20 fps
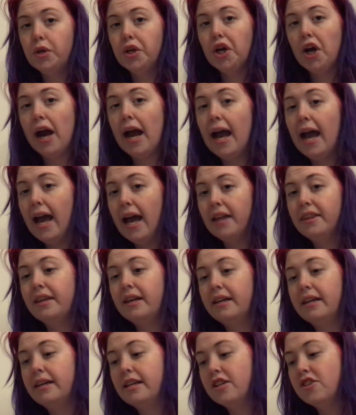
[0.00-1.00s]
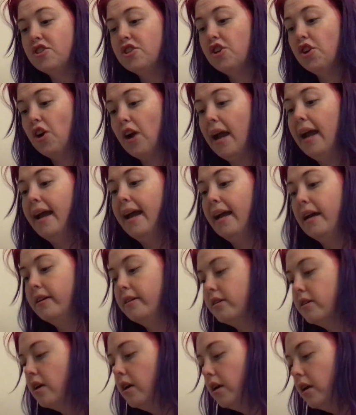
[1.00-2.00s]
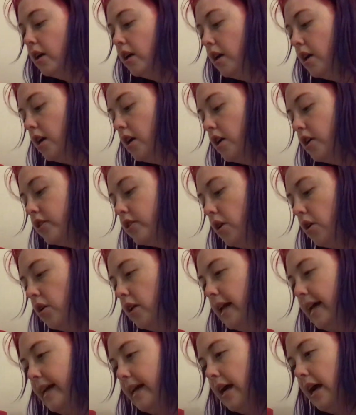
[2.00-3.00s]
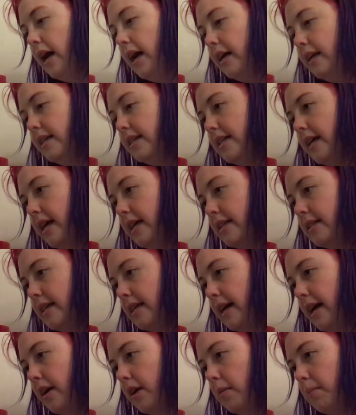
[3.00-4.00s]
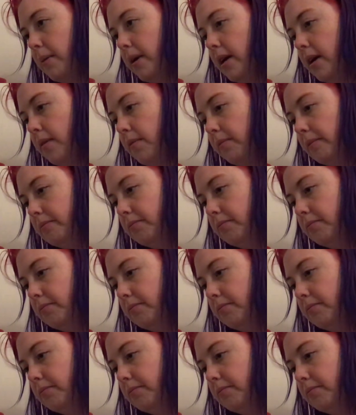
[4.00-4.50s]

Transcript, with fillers: your head than it is to your hand. So like kind of test it out a bit.